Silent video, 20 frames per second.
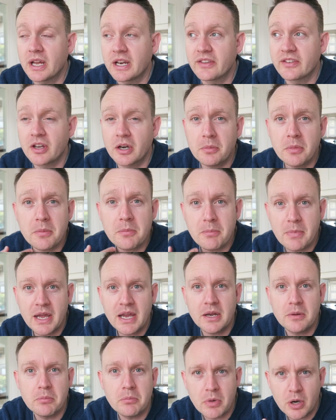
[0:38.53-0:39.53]
and it's kind of my
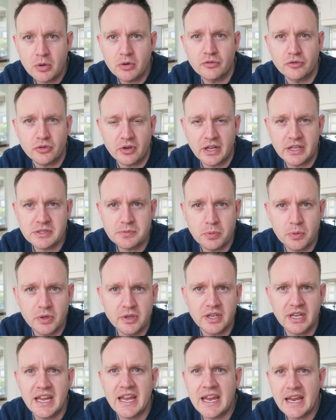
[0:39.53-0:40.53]
main mode of
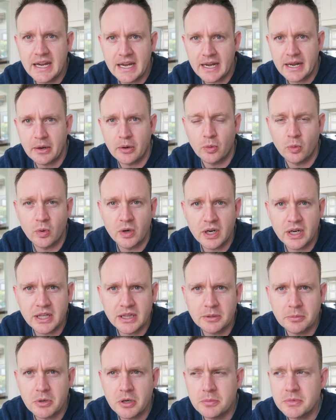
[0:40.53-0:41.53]
transport in and out of work
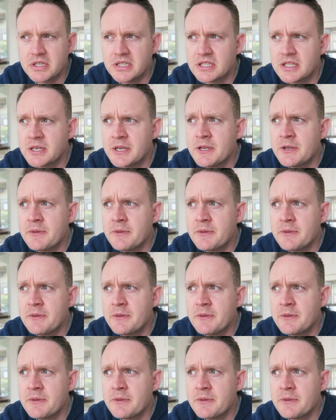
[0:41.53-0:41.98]
at the moment.